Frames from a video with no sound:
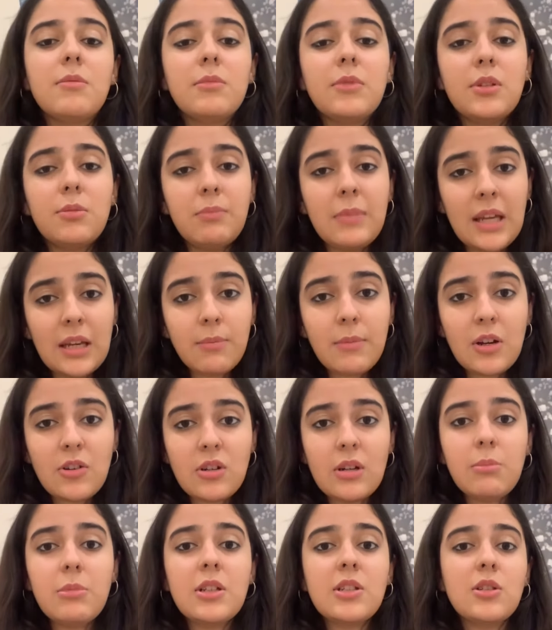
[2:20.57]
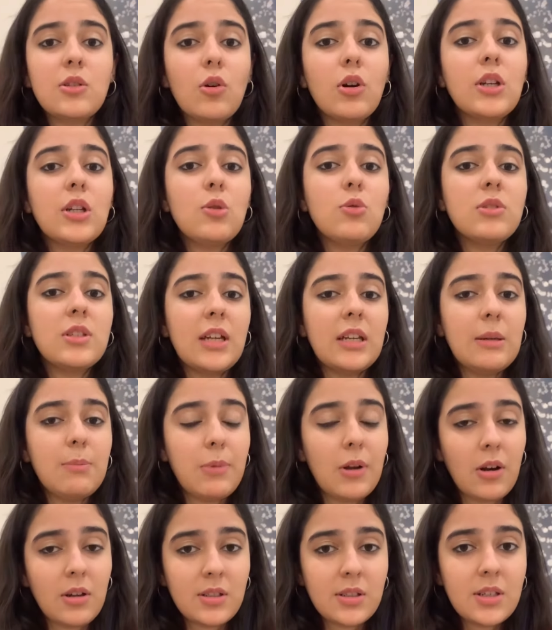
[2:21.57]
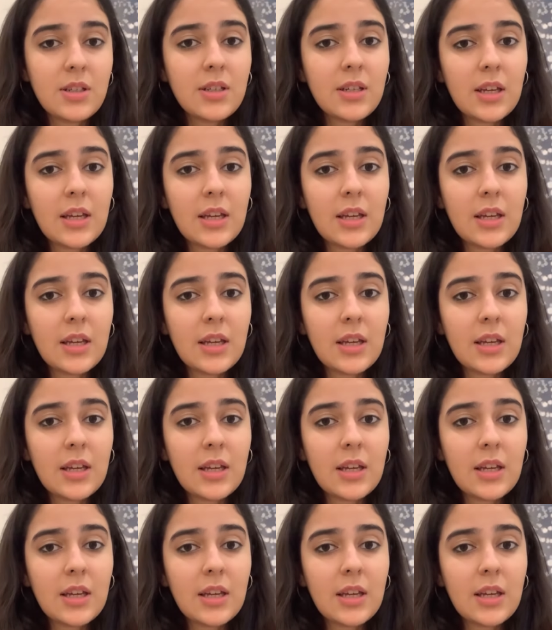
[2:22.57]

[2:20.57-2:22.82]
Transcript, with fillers: Make My Trip does not use any plastic